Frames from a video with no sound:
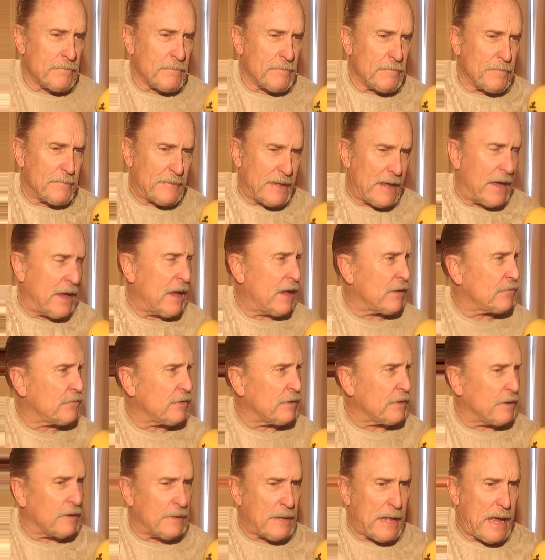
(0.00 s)
dance
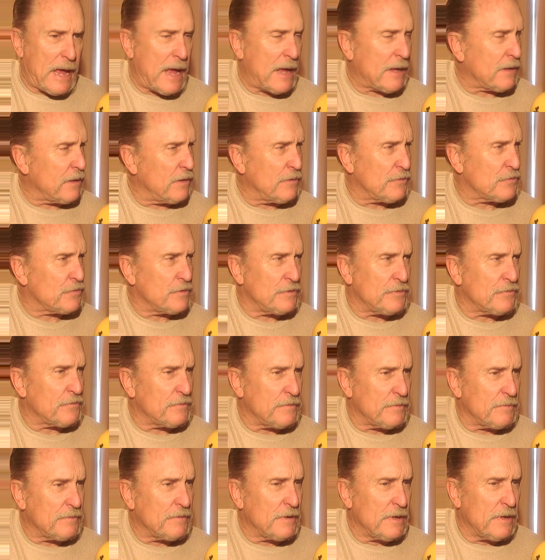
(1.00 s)
and can act. You know, she's
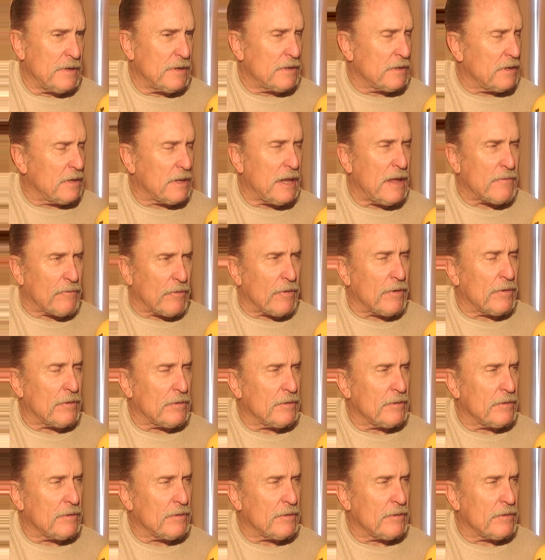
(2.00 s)
clever.